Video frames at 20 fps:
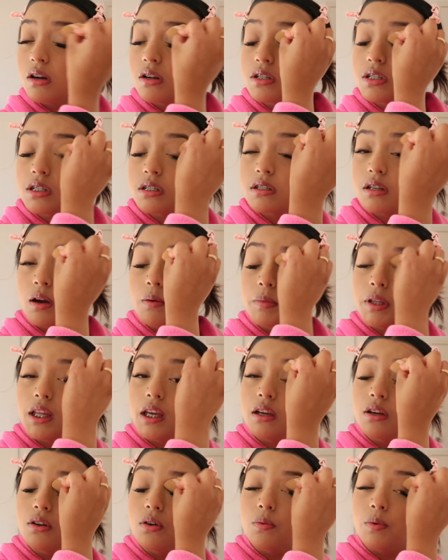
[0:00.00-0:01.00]
Or just tell me
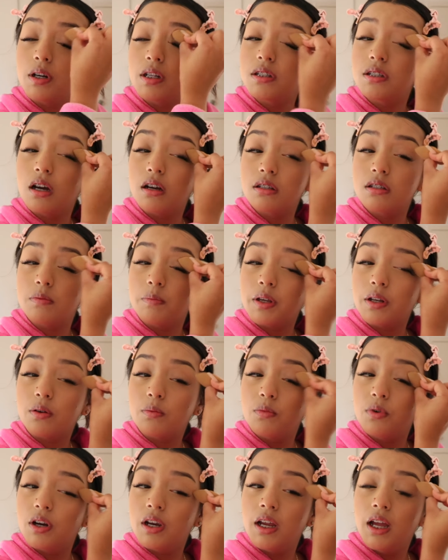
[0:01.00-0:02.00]
that you don't want to talk to me no
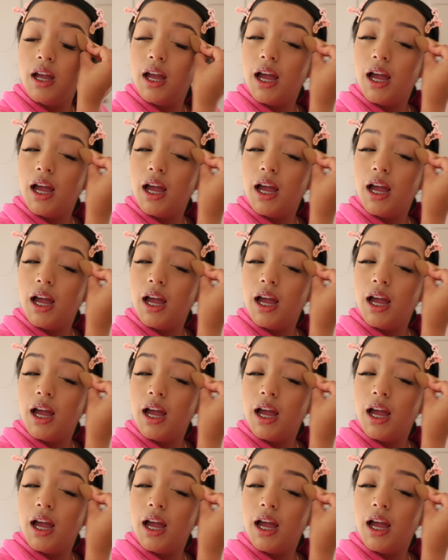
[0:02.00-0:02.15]
more.